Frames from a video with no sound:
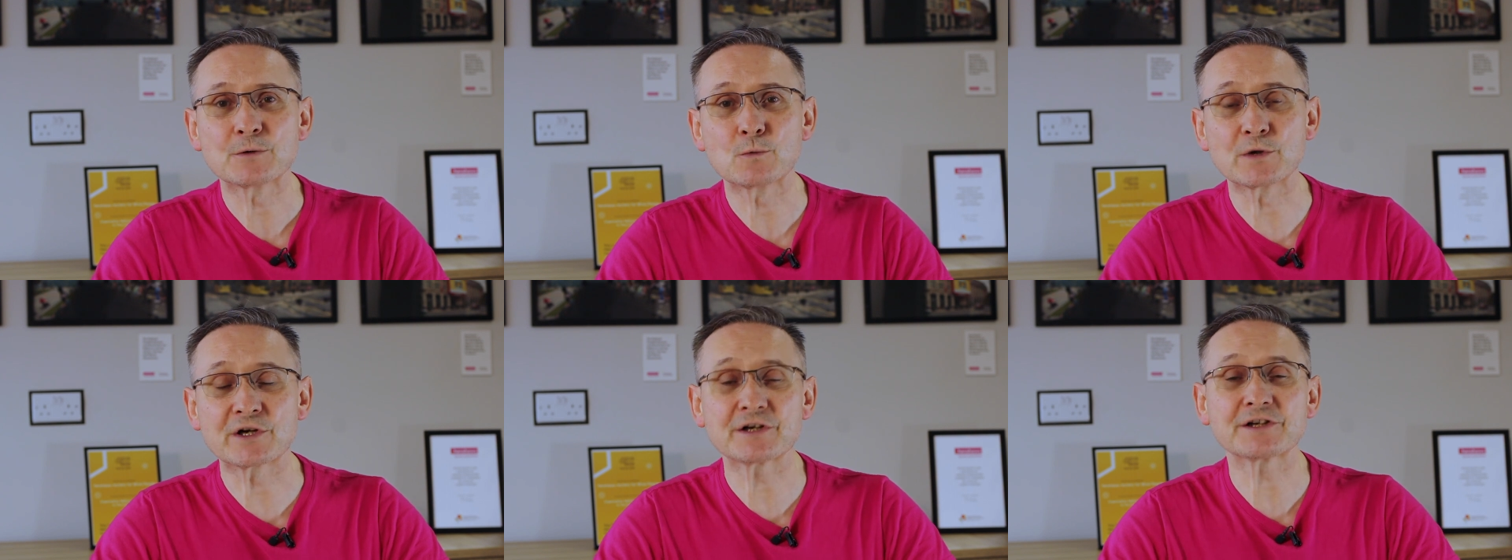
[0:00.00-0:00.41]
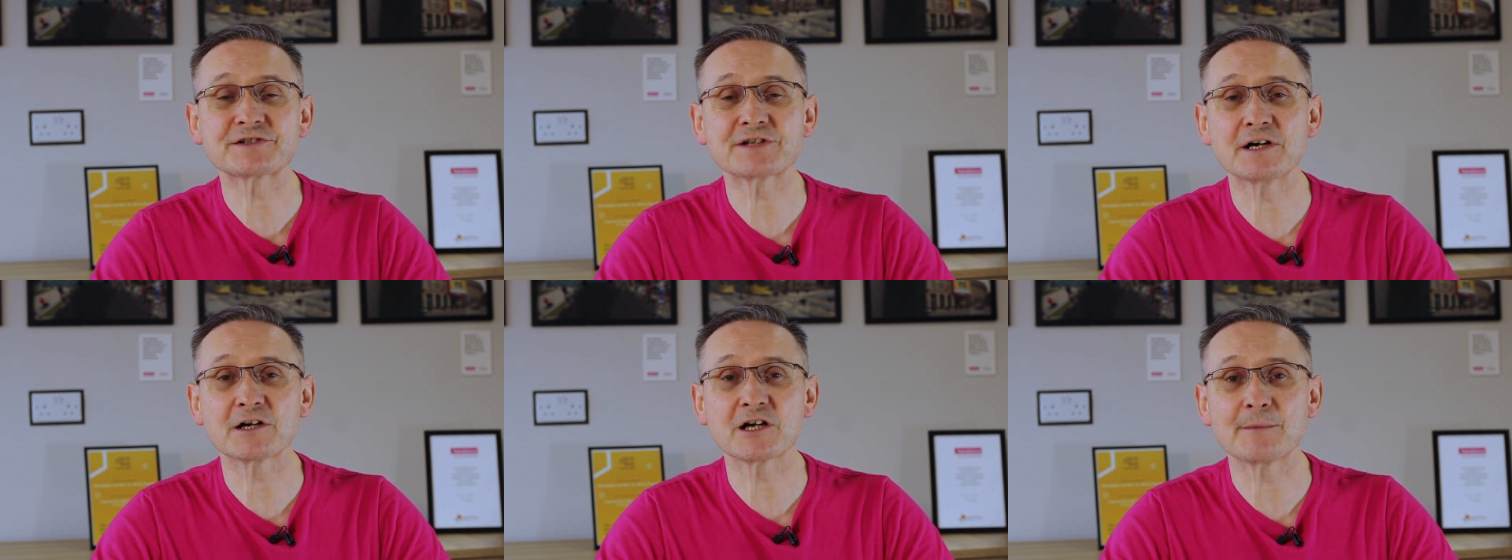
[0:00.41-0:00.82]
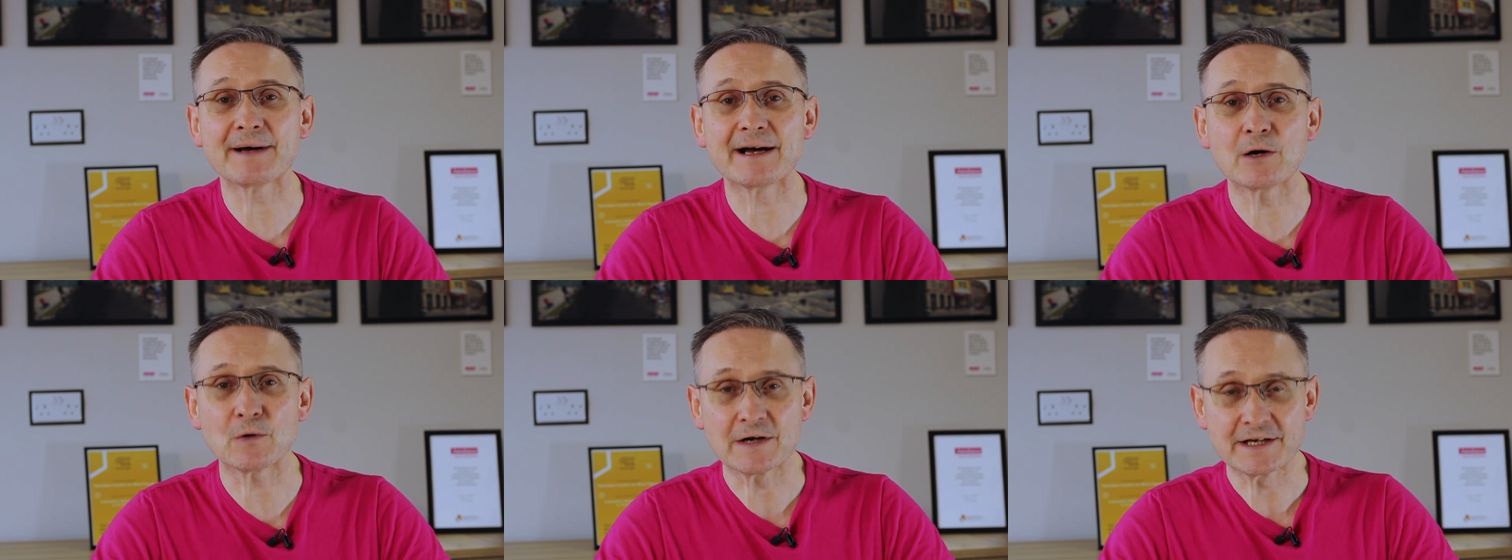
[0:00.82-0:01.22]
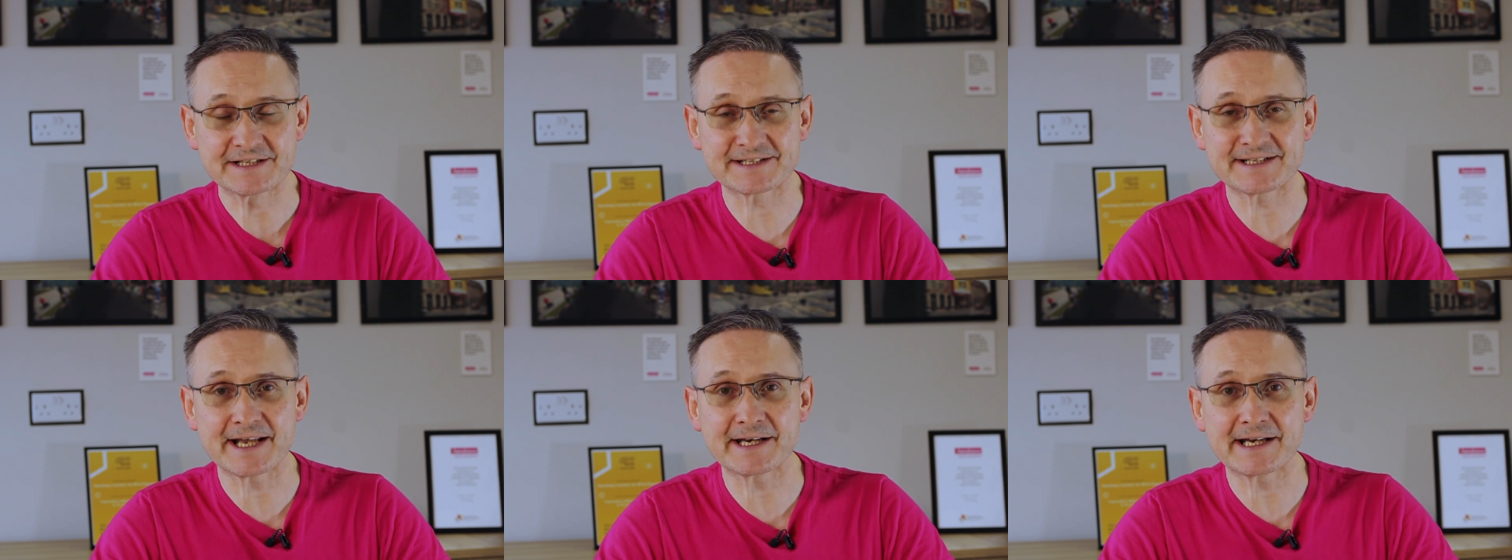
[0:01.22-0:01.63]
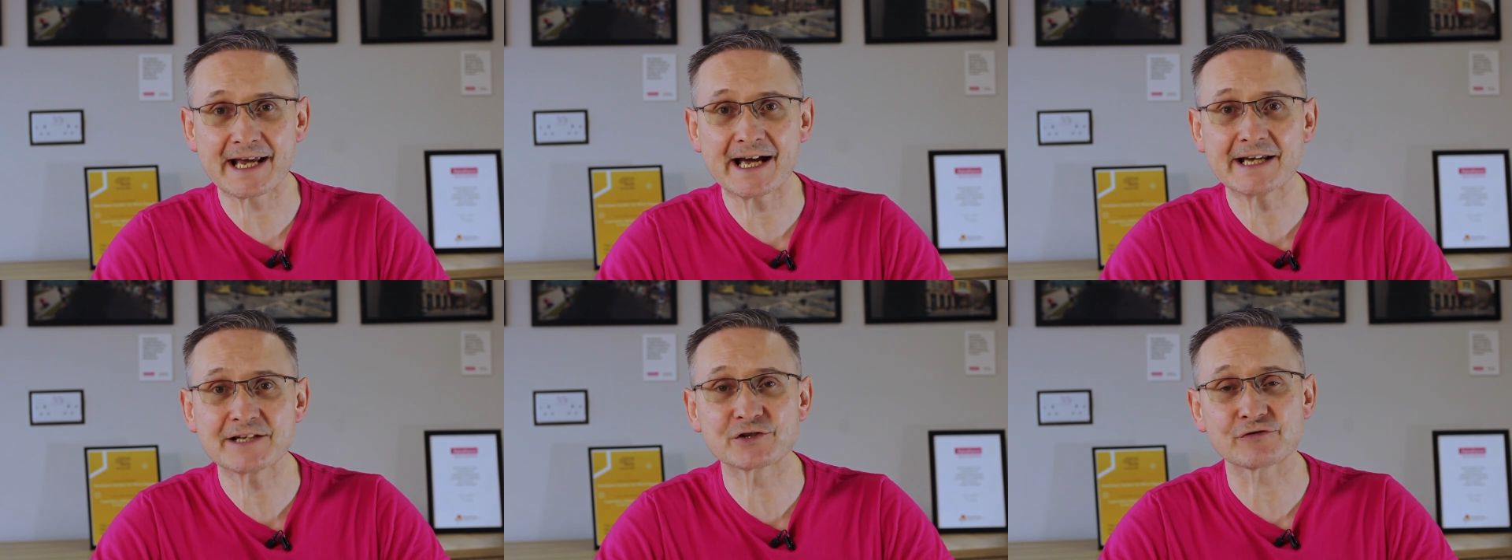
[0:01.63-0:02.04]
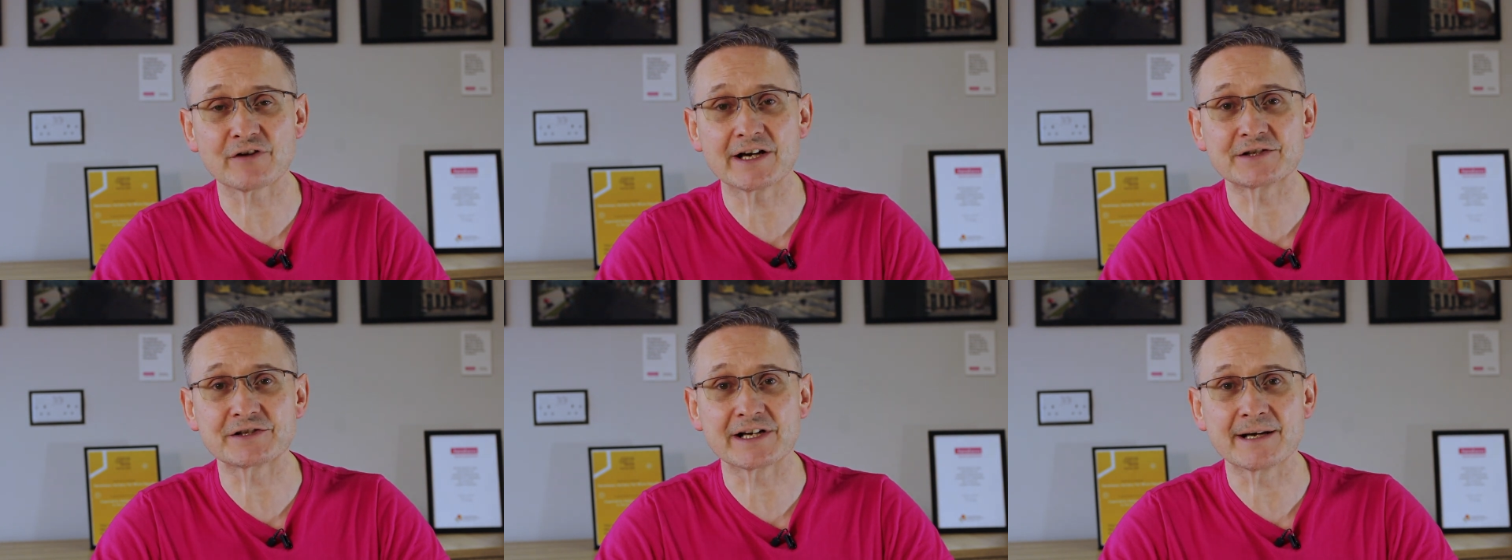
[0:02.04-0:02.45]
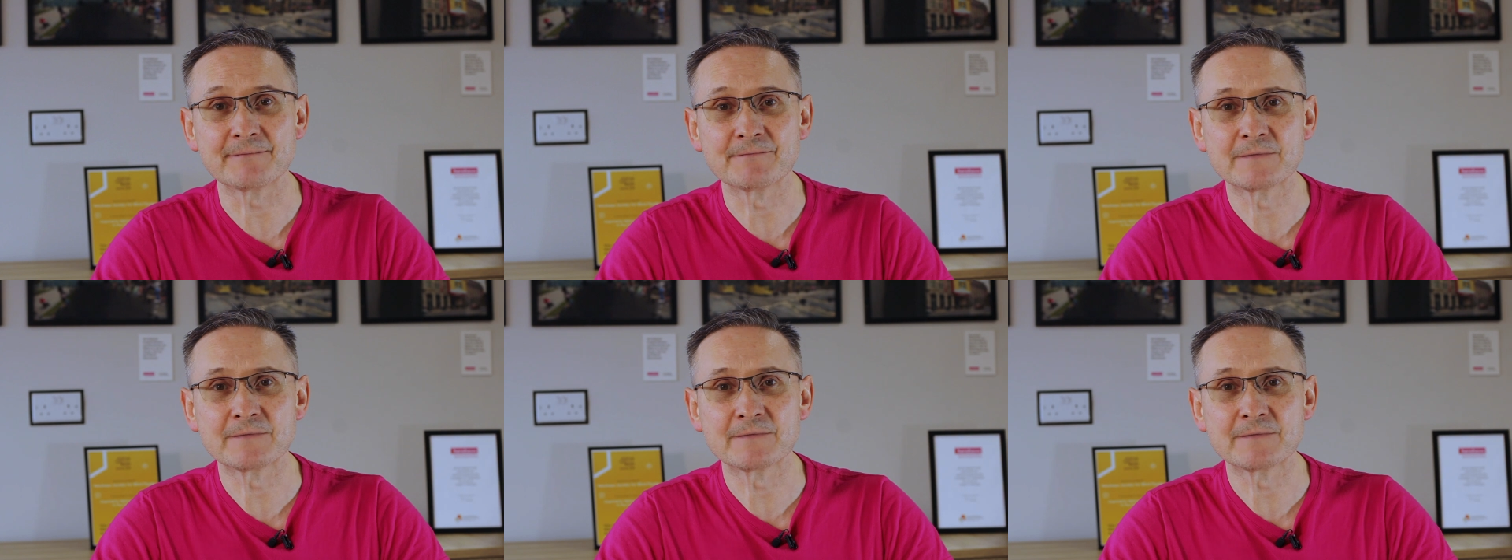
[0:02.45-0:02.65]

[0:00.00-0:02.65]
We're going to talk about steady eye strategy.